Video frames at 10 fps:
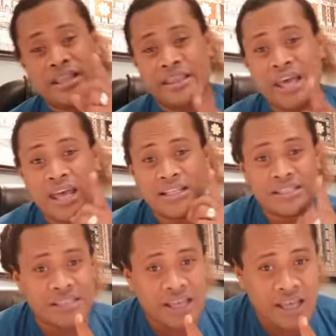then
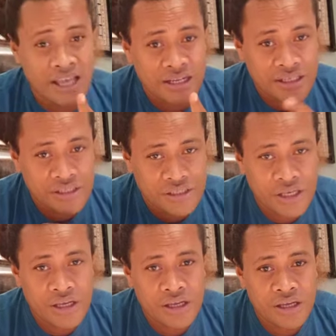sand can
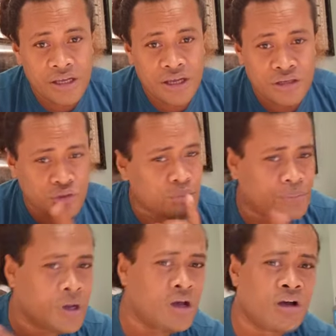turn to
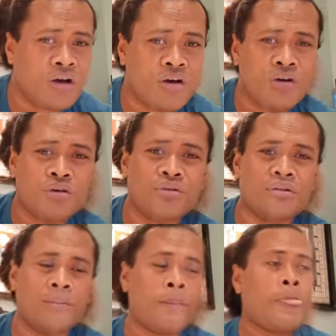
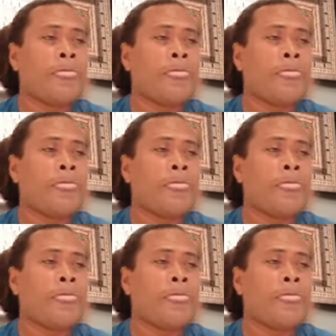bone.